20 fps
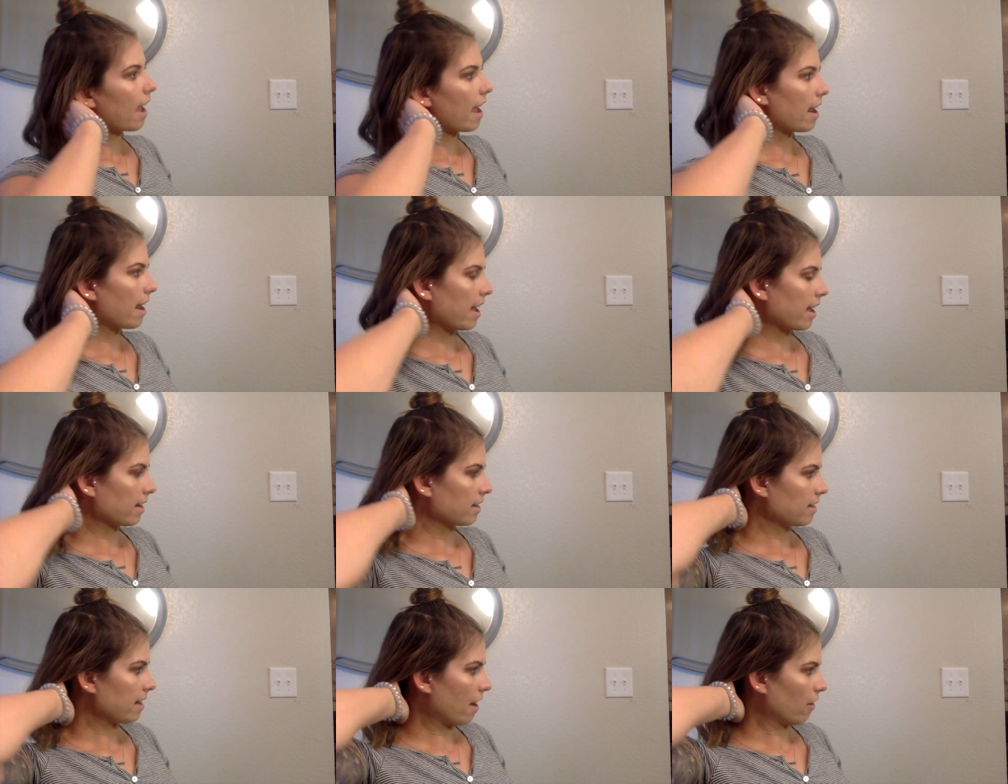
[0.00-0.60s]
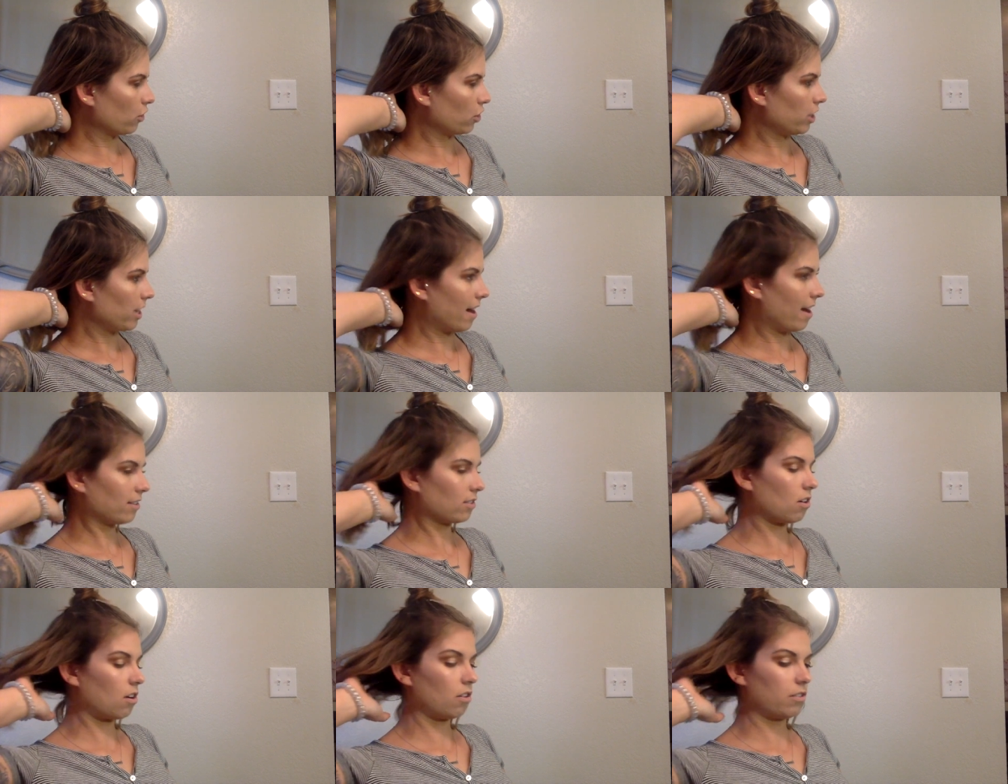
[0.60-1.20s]
and now she
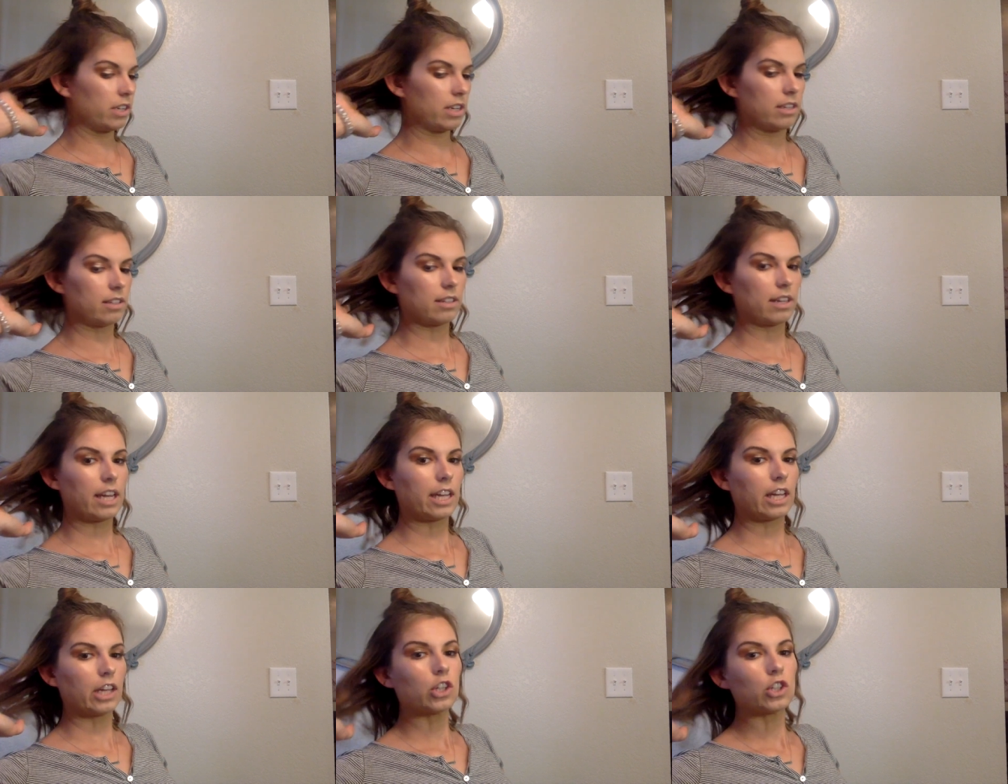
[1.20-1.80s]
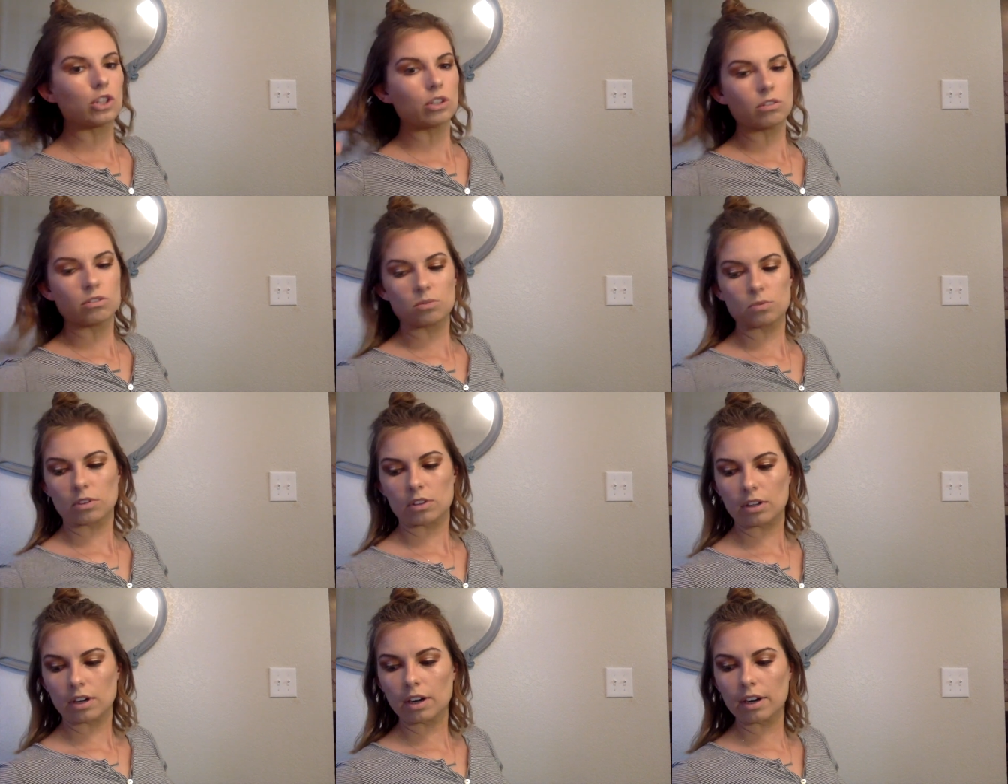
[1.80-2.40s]
has all these like
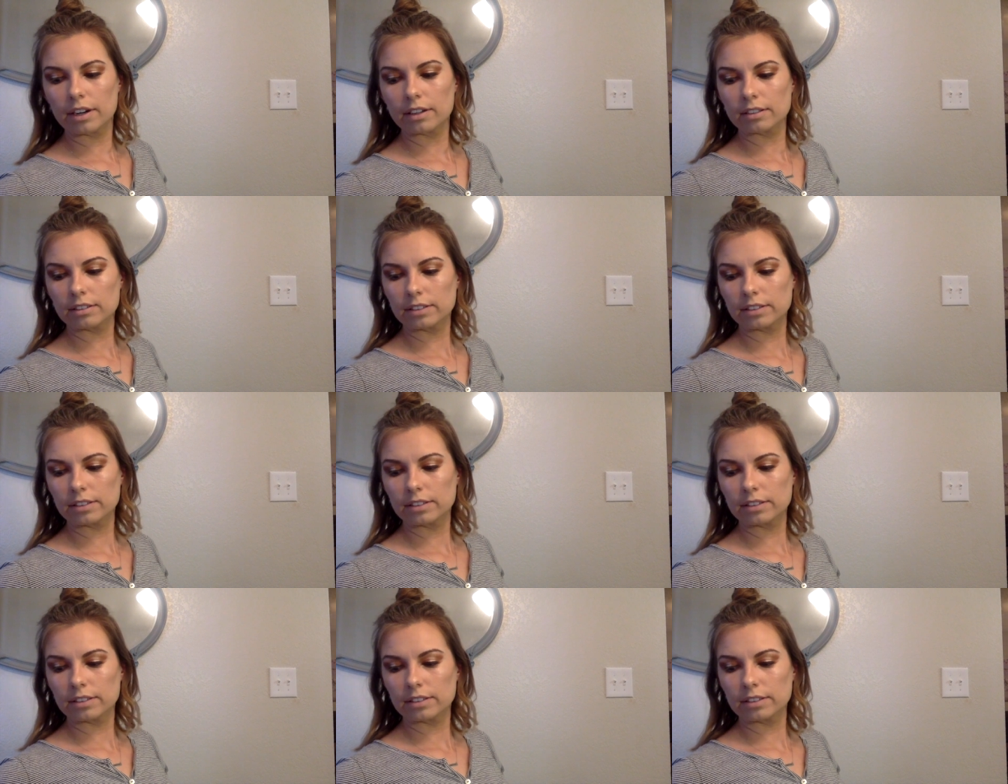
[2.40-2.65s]
issues with her.